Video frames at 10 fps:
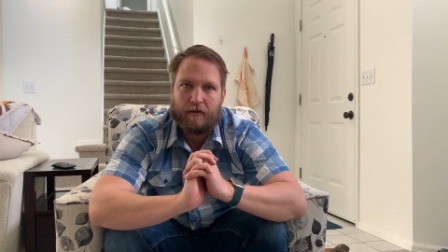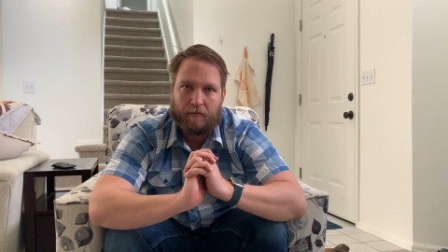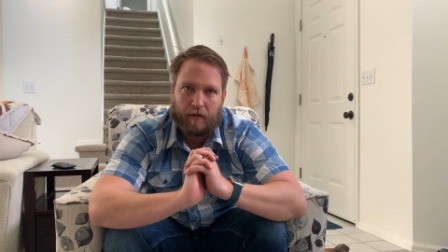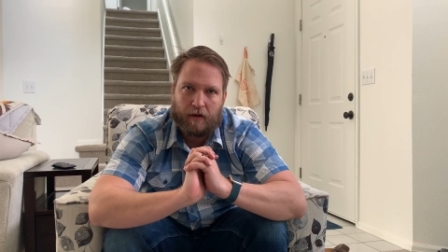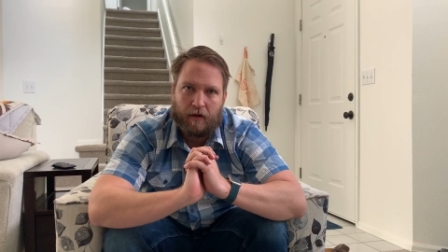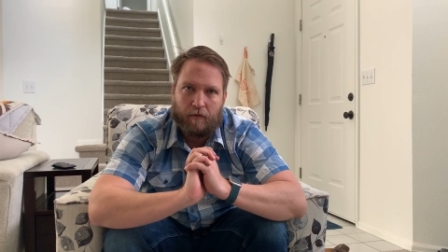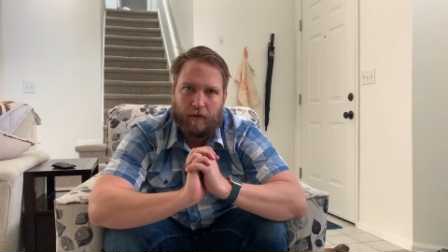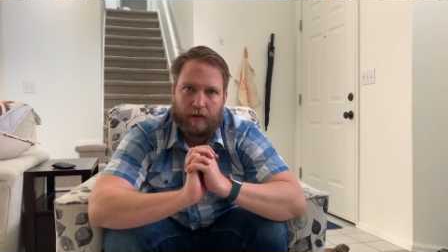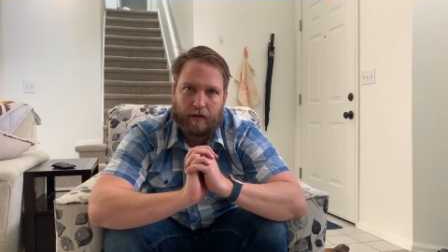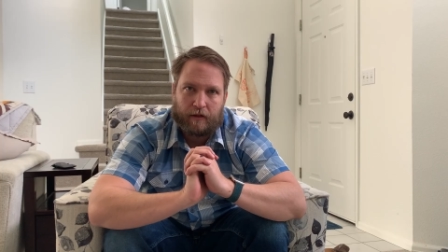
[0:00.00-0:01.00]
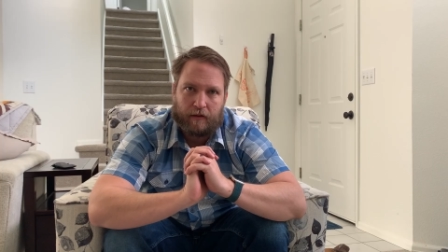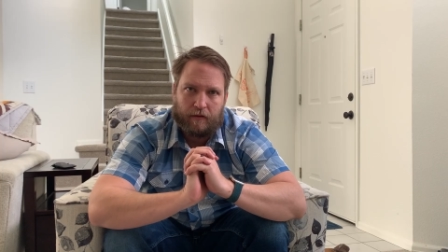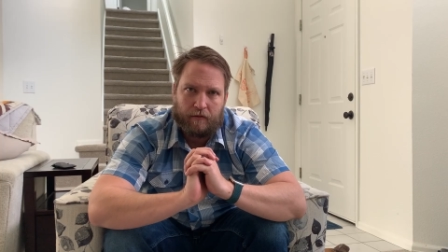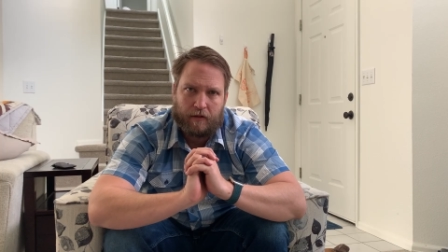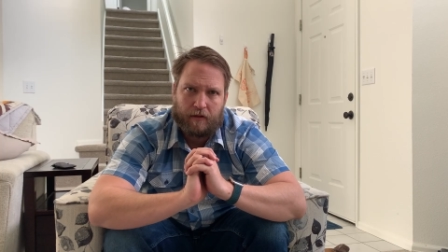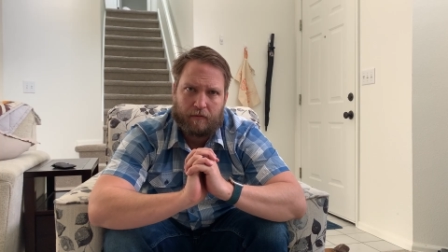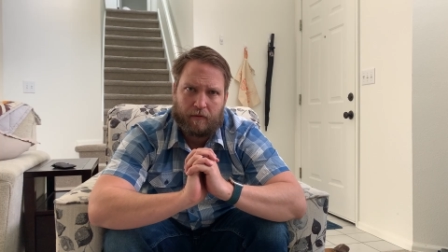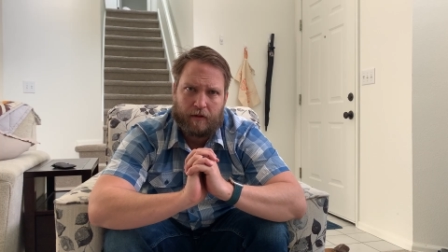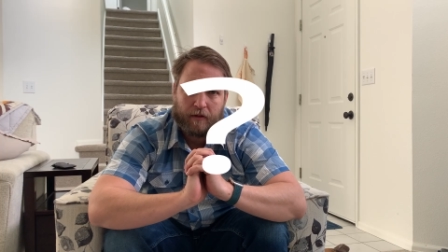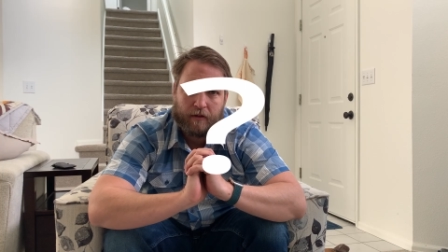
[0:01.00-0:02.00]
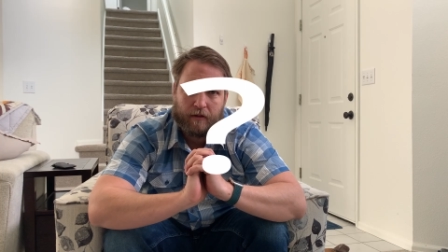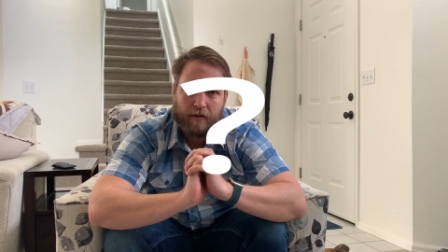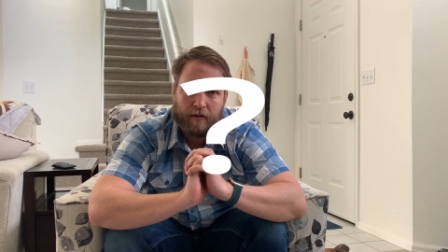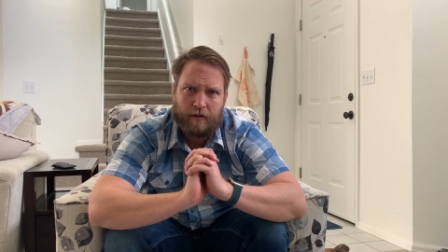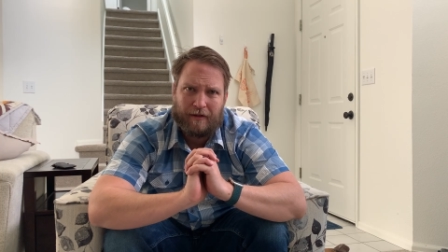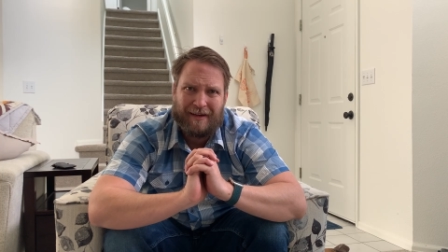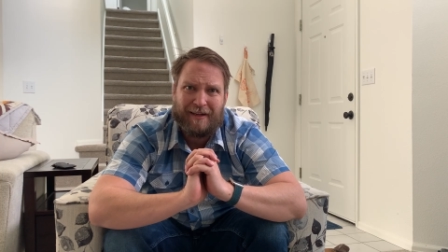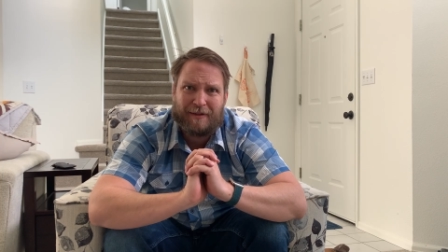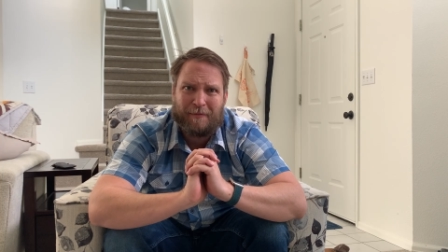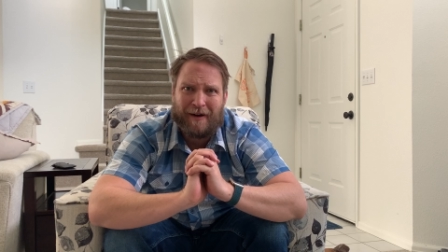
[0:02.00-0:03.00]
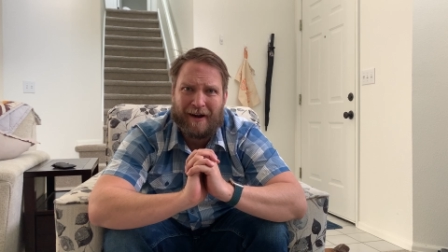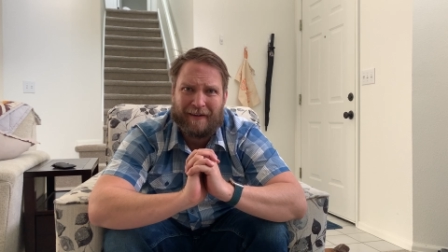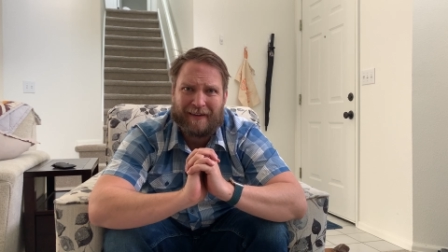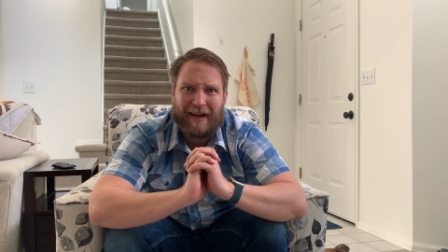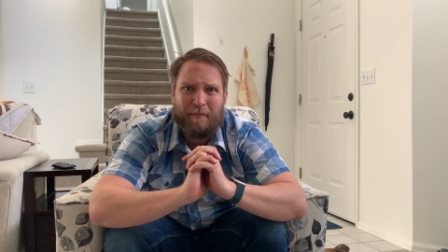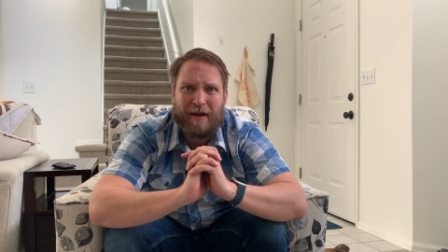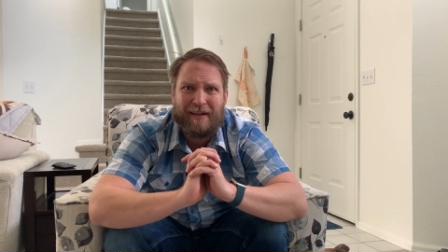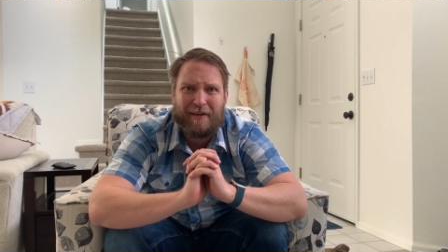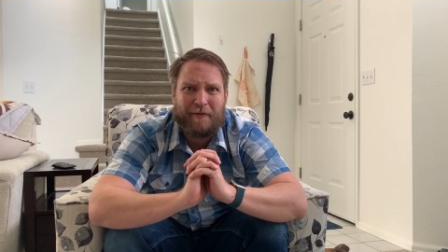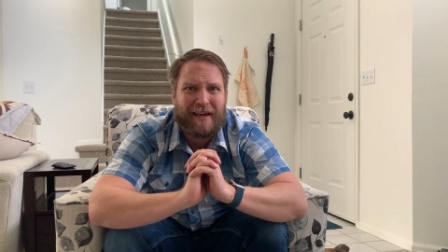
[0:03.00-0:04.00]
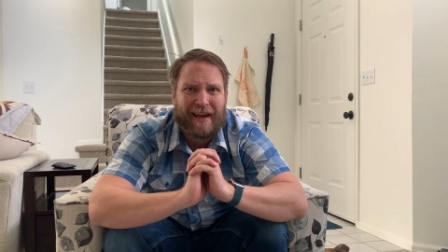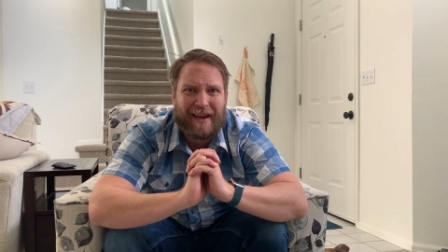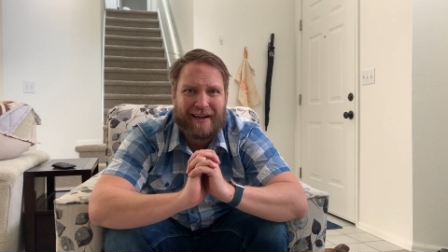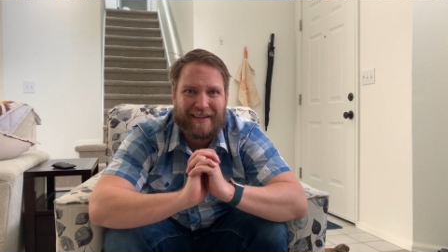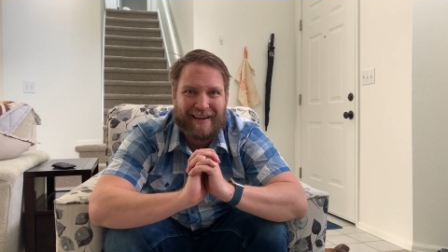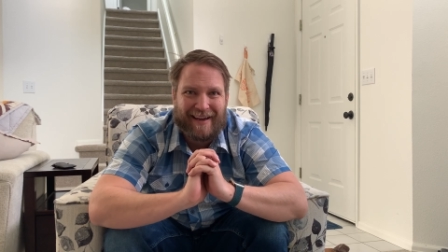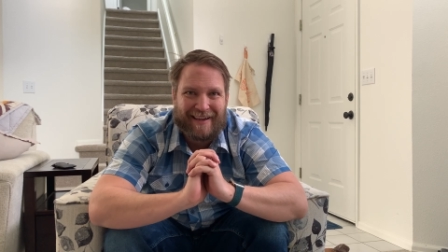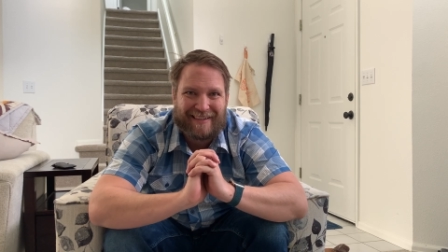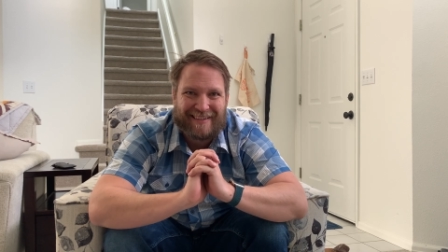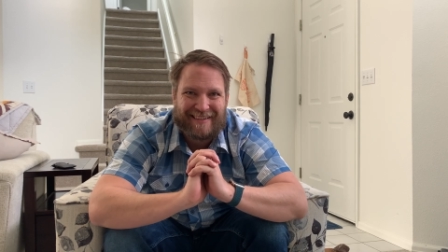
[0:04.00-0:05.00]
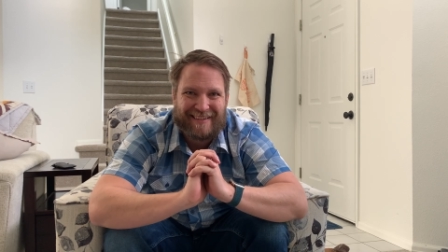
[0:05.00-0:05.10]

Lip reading: you want to know what their conclusions were? It's wild. I bet you can't guess.